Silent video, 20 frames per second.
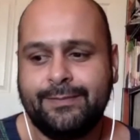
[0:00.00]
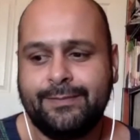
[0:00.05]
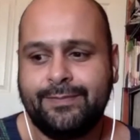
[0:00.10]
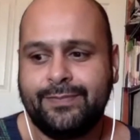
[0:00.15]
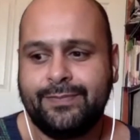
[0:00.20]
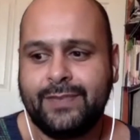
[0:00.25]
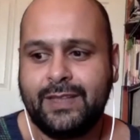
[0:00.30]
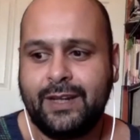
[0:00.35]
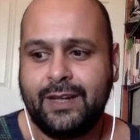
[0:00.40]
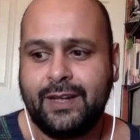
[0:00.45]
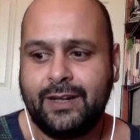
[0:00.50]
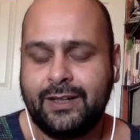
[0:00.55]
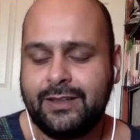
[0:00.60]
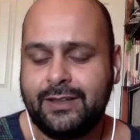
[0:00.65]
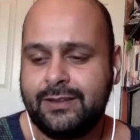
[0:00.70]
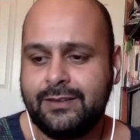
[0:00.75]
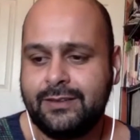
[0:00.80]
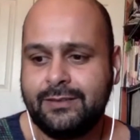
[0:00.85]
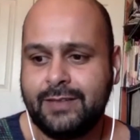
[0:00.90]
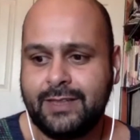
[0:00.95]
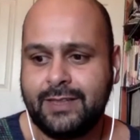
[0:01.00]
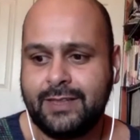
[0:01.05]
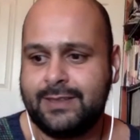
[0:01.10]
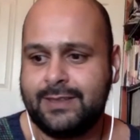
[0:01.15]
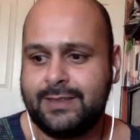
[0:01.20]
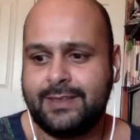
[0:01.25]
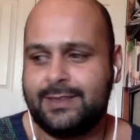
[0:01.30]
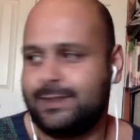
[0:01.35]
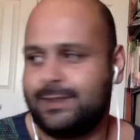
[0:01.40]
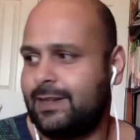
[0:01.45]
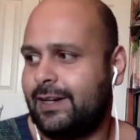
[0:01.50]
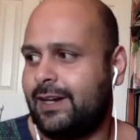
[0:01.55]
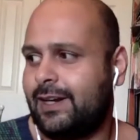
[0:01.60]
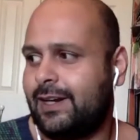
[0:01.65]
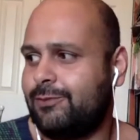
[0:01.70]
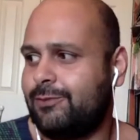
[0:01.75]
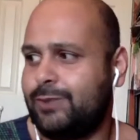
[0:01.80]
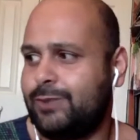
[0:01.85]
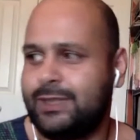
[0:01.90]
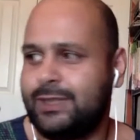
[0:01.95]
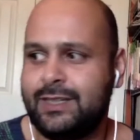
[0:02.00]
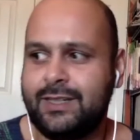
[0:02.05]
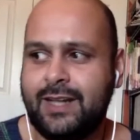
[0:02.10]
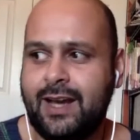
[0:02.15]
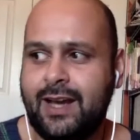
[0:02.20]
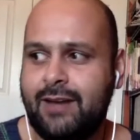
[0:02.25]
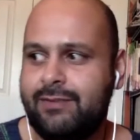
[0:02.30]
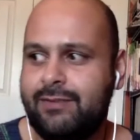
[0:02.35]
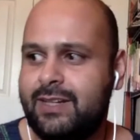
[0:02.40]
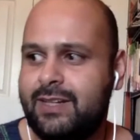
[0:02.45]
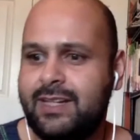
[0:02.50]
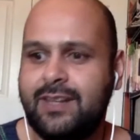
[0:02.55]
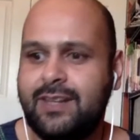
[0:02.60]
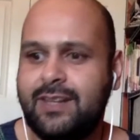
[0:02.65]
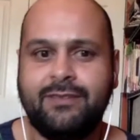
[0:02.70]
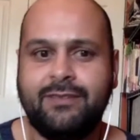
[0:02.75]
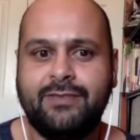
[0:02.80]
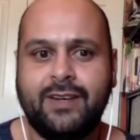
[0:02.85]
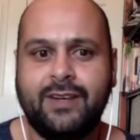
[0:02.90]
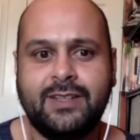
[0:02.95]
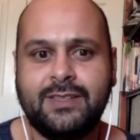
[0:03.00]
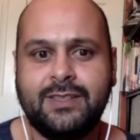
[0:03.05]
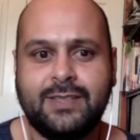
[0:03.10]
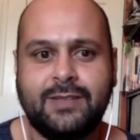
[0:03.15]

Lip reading: yarn because we didn't have any in the fund.